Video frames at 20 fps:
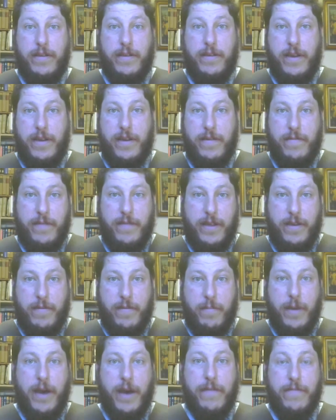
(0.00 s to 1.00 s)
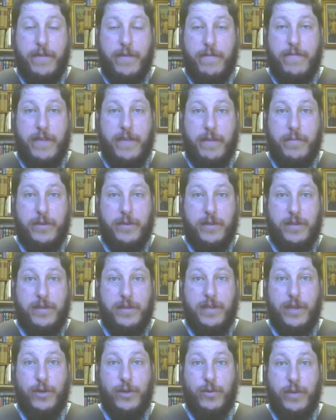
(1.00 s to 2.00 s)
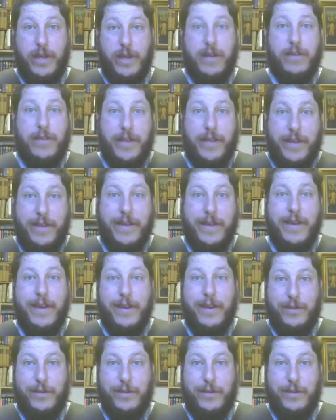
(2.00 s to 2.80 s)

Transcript: uh, you know, mafia families in central Italy